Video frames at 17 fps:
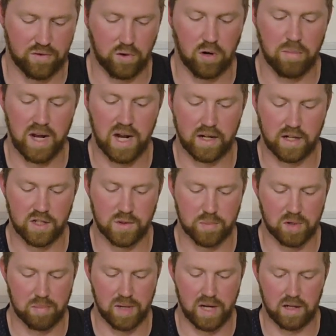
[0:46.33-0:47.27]
4 magnets
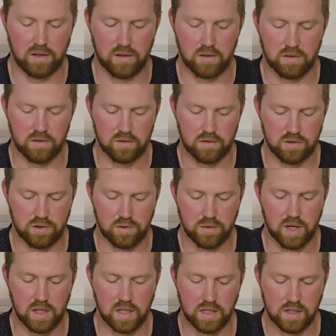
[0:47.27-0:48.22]
per pedal,
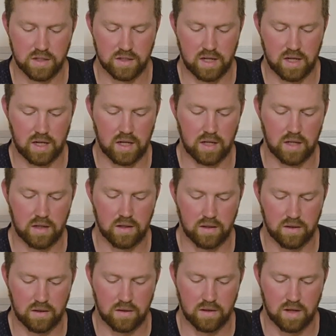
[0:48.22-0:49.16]
2 on each side.
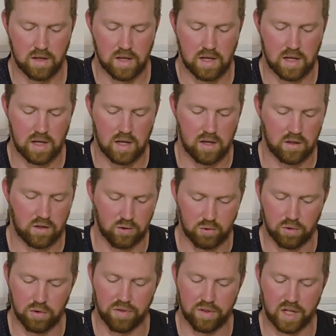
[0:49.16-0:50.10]

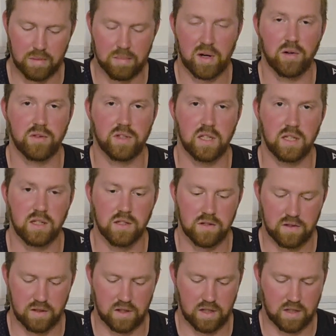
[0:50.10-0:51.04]
Cool thing about
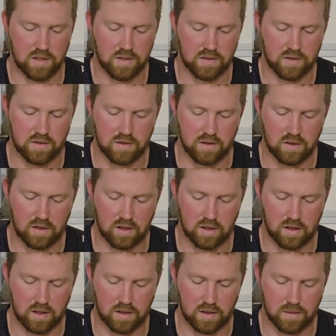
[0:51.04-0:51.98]
these is
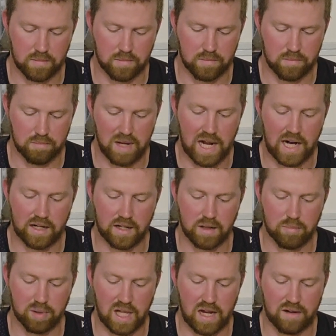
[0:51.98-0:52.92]
the
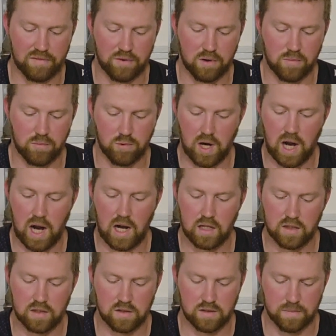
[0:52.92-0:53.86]
magnet platform
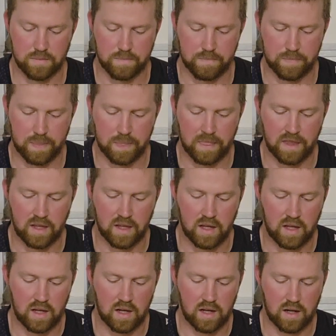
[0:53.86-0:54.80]
rocks.
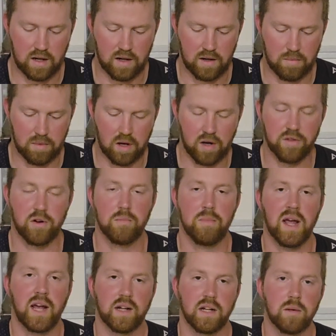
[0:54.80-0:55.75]
Other
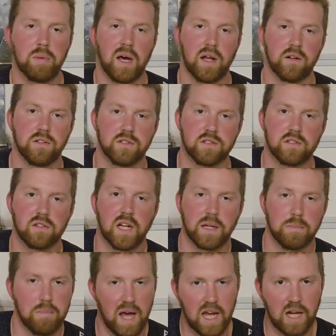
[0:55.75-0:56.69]
magnet pedals
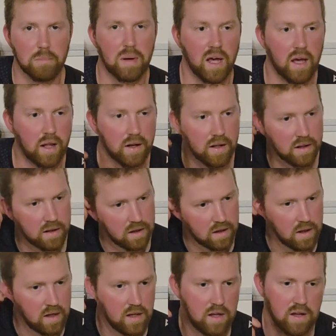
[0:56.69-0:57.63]
like MagPed,
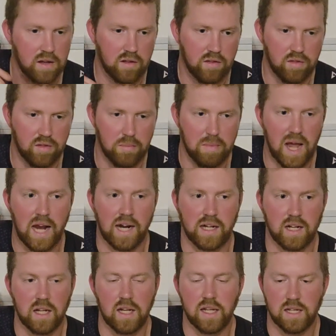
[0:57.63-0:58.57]
the
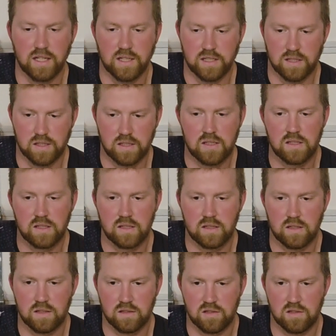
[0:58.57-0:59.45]
magnet is